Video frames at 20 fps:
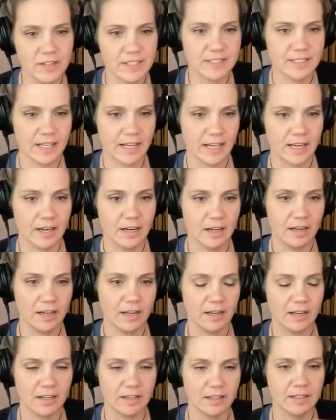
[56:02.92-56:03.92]
visit
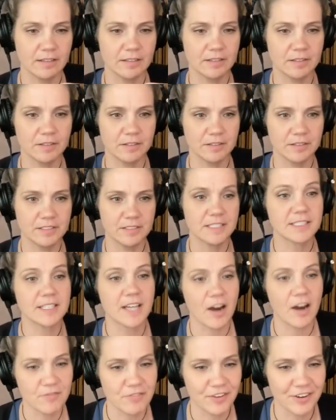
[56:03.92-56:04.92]
uh,
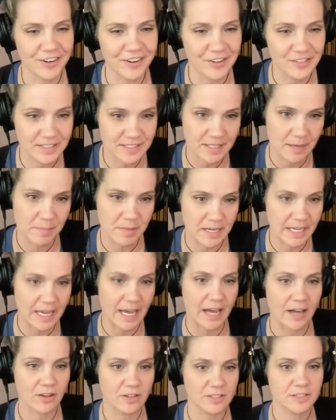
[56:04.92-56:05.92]
discomfort on
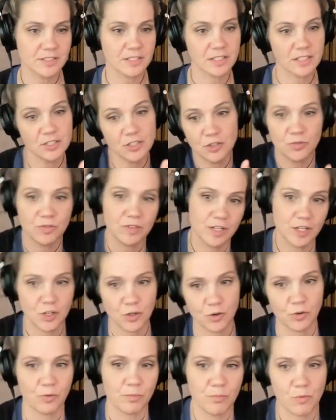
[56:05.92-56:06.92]
somebody else because you think
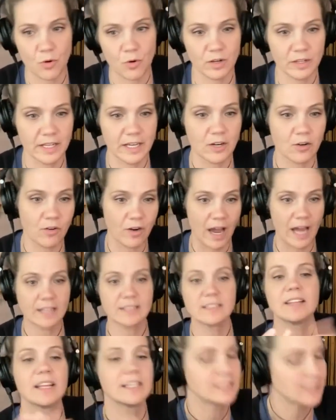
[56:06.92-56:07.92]
you're morally
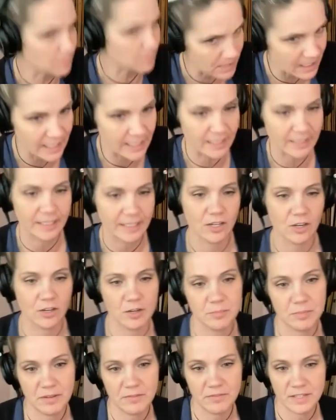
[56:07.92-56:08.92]
correct, that's immediately going
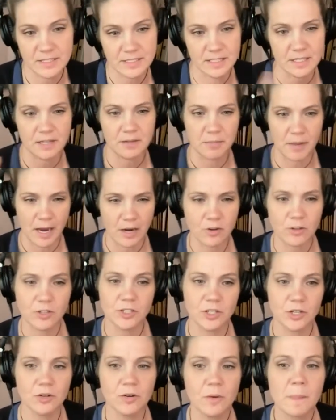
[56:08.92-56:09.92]
to be visited back
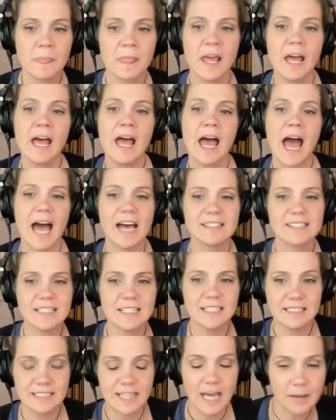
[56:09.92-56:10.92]
on you as an
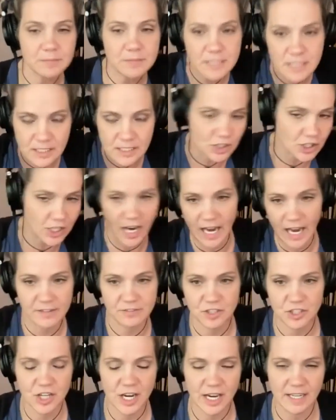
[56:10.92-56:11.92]
attempt to kind
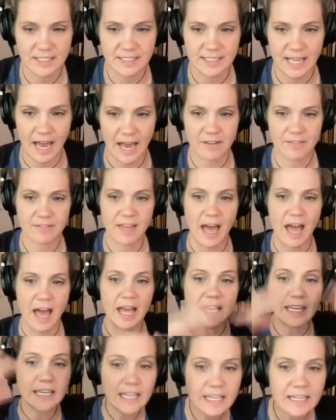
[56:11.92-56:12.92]
of shake us out of that
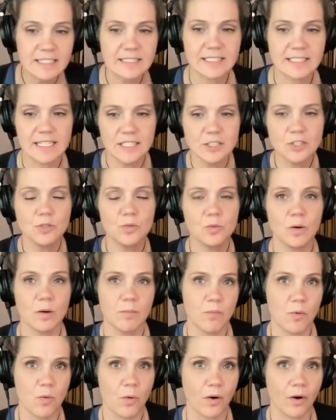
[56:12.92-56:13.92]
and get us into a
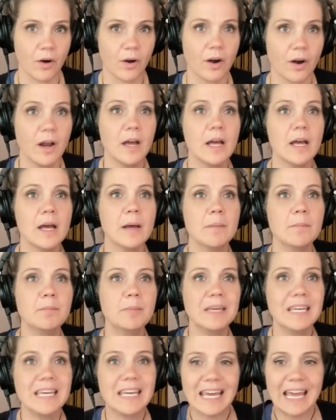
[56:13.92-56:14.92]
more
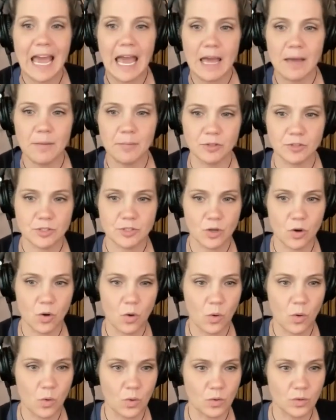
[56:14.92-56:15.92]
being able to
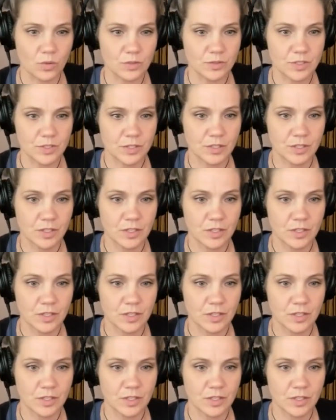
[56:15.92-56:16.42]
hold